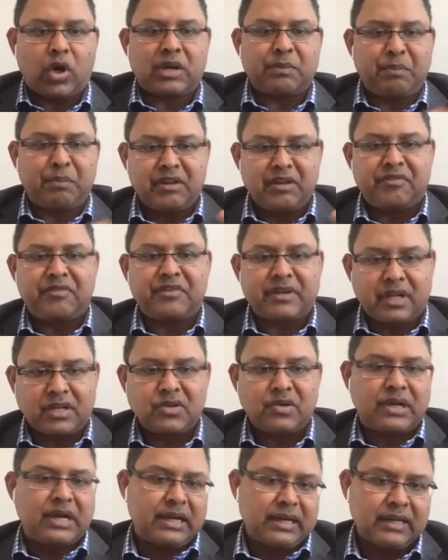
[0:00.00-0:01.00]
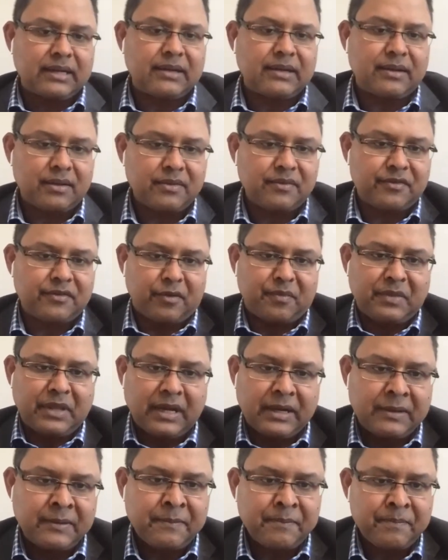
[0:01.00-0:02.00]
and what benefit are you getting
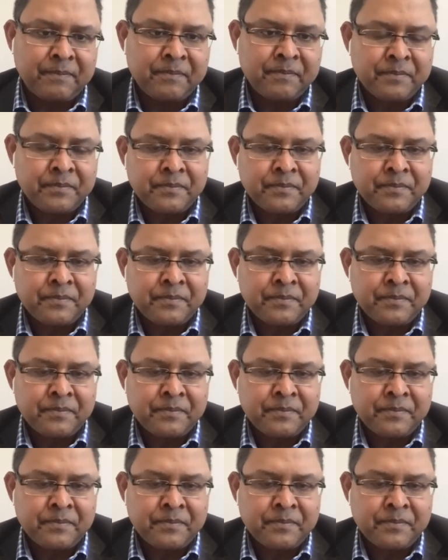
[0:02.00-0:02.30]
from that